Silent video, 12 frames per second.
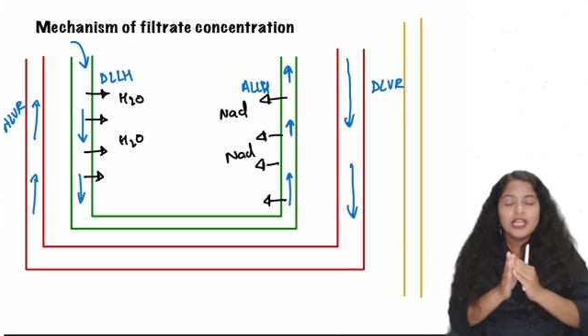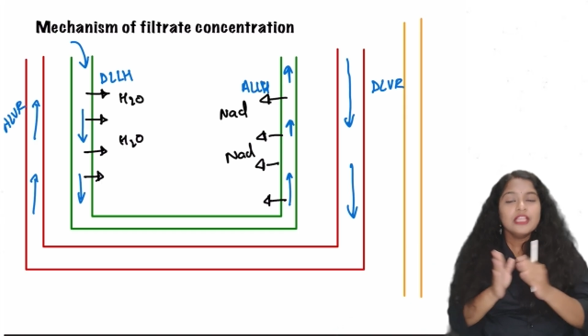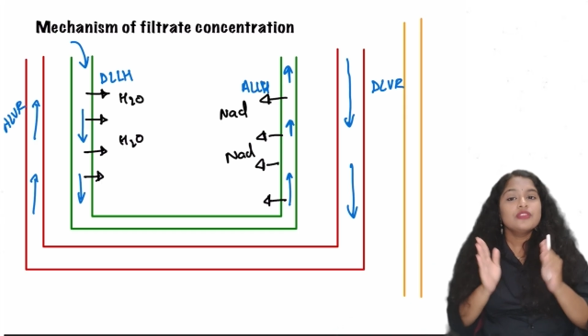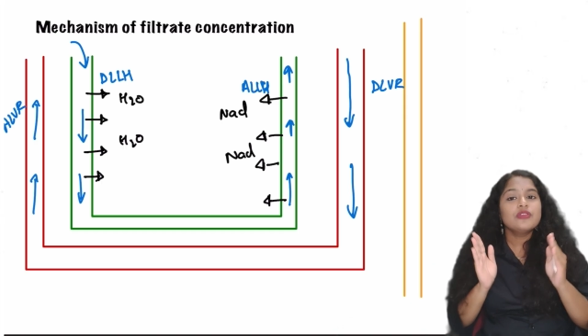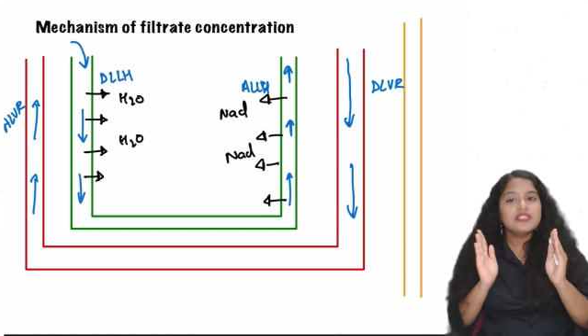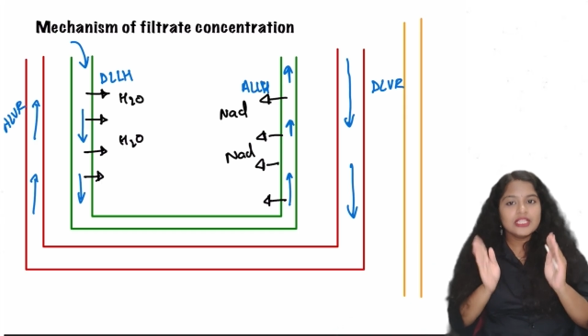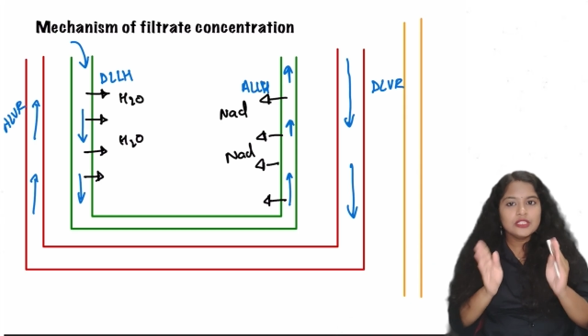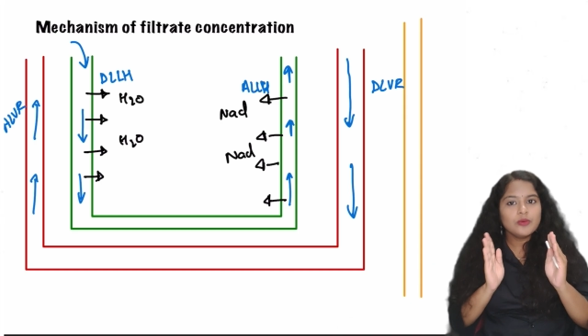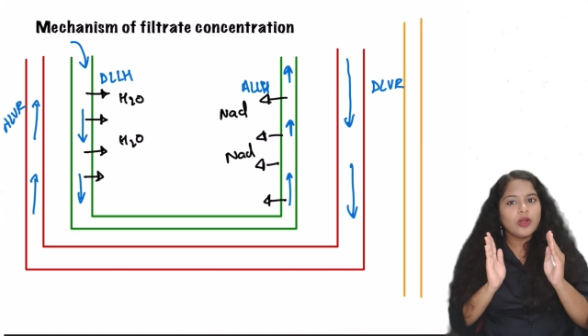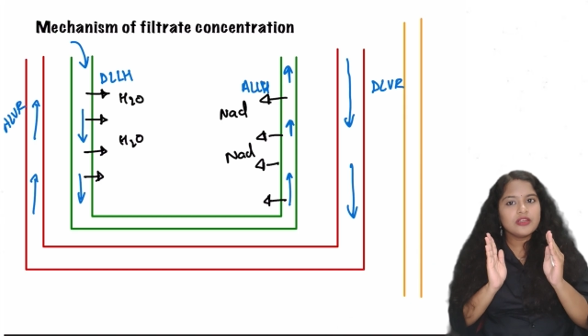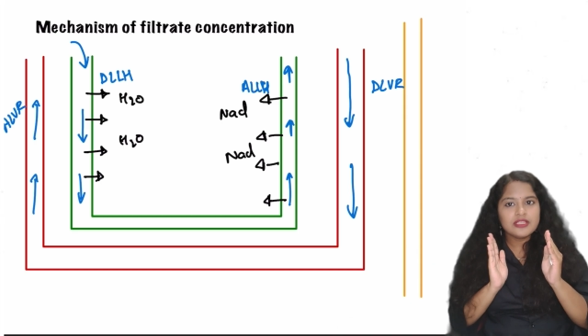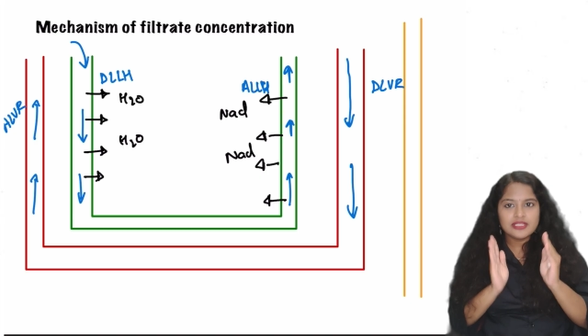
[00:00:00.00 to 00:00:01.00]
So since
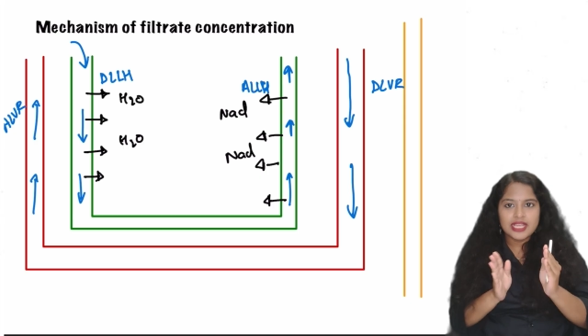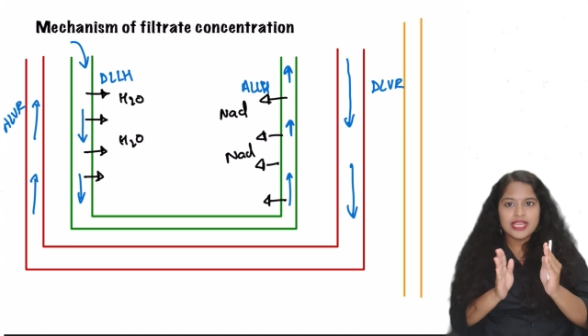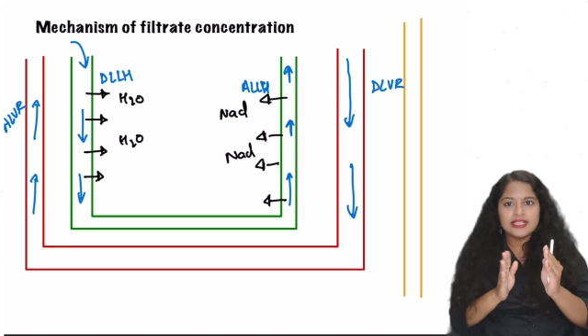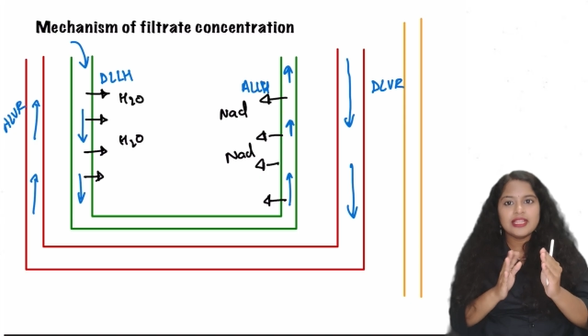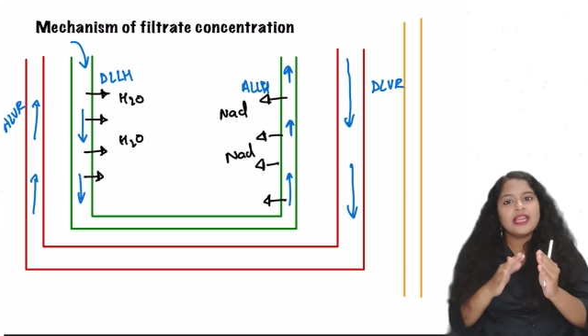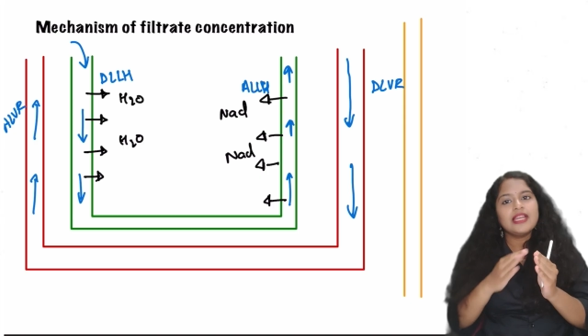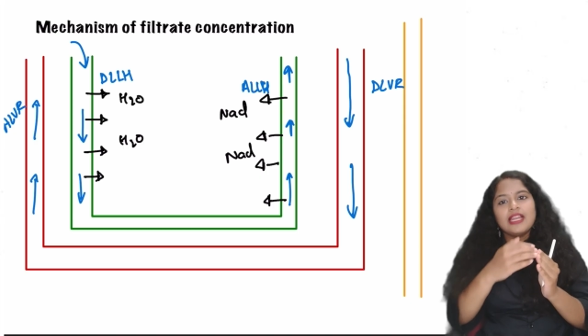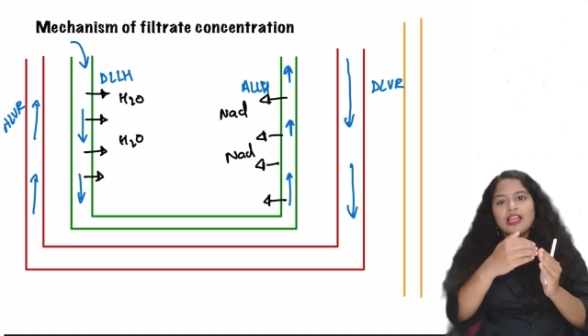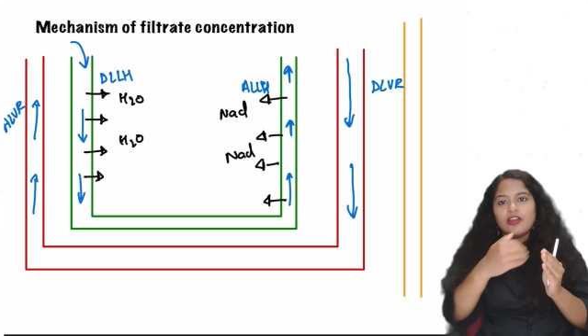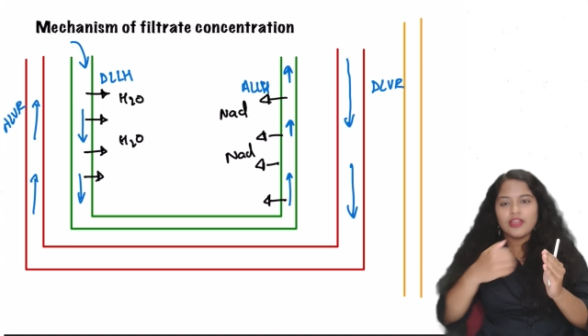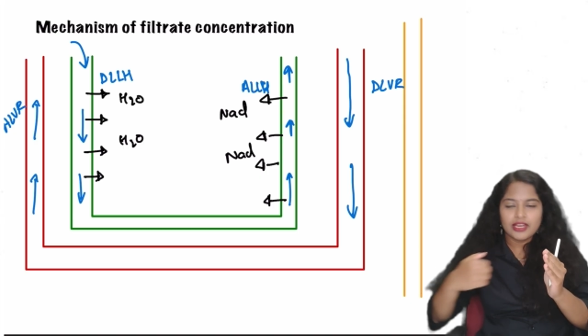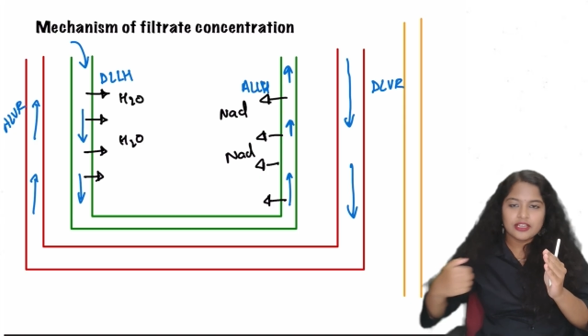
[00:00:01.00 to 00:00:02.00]
water is staying there and
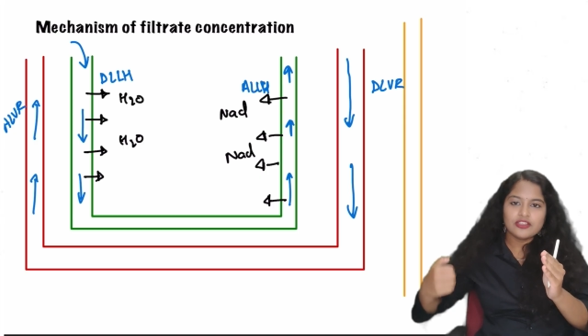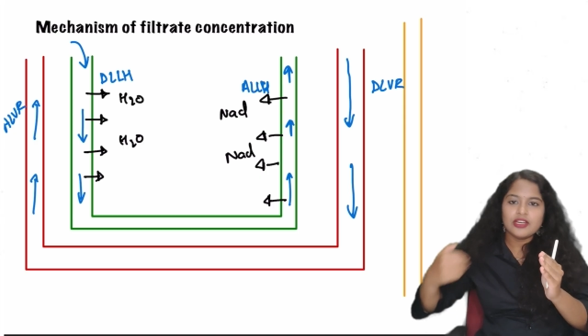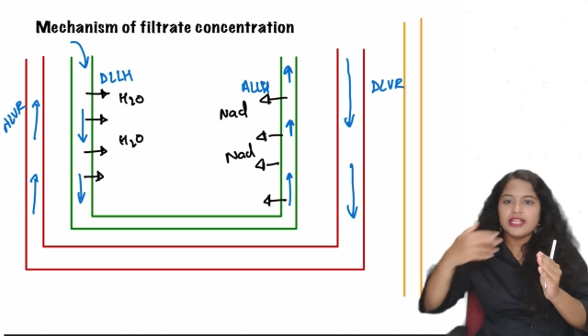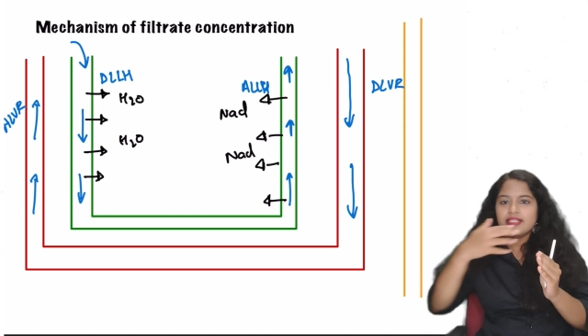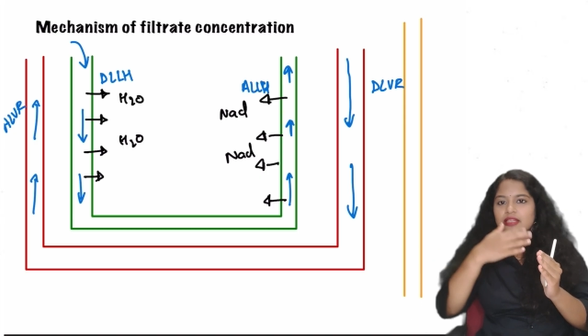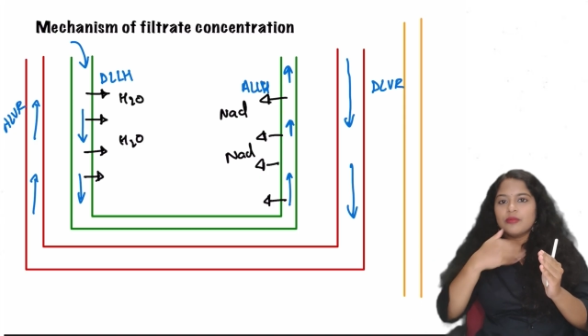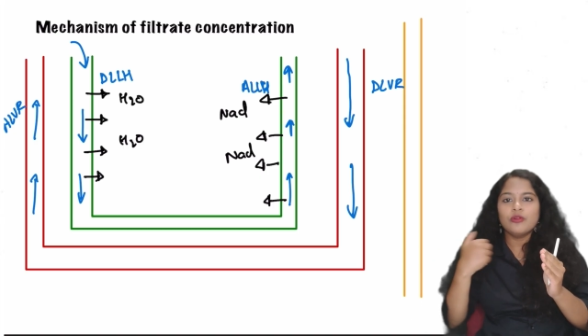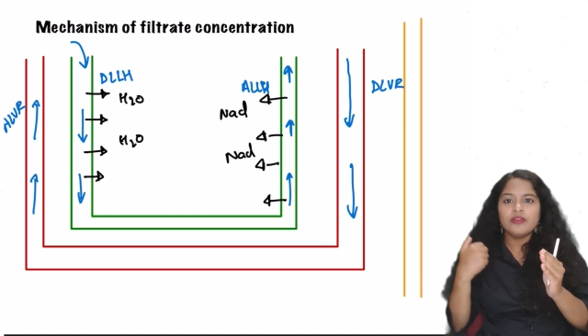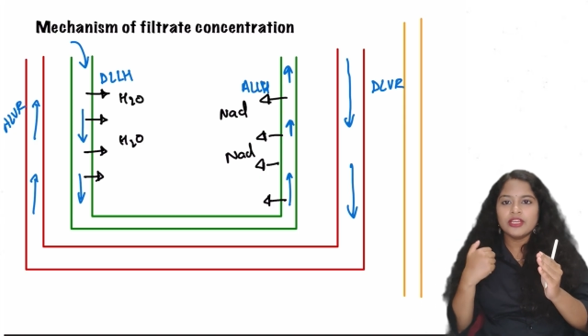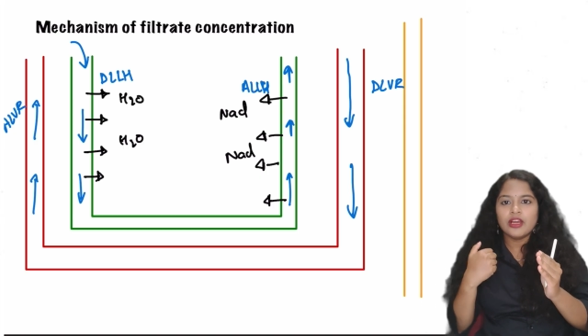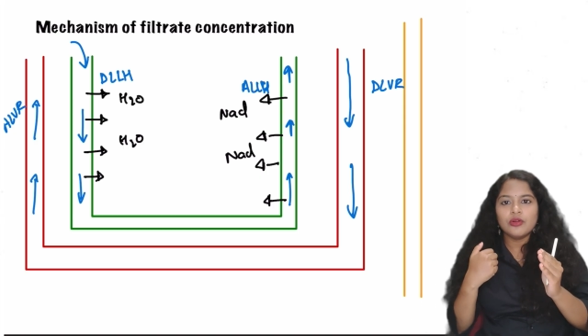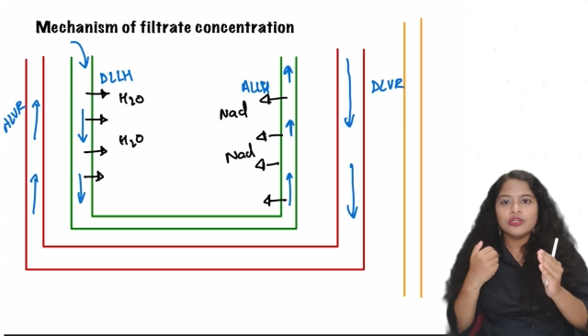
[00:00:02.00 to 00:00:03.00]
electrolytes are moving
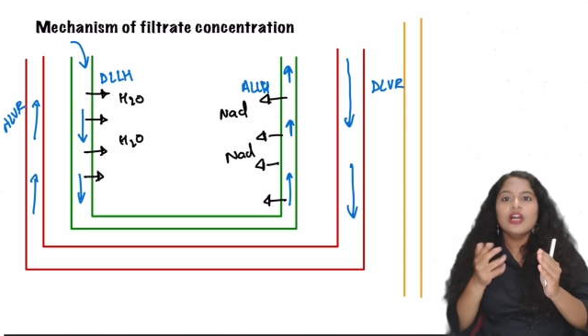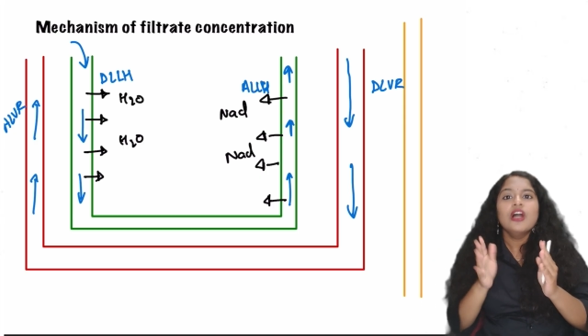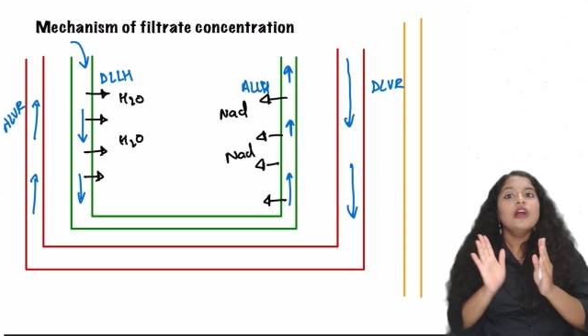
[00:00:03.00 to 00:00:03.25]
out,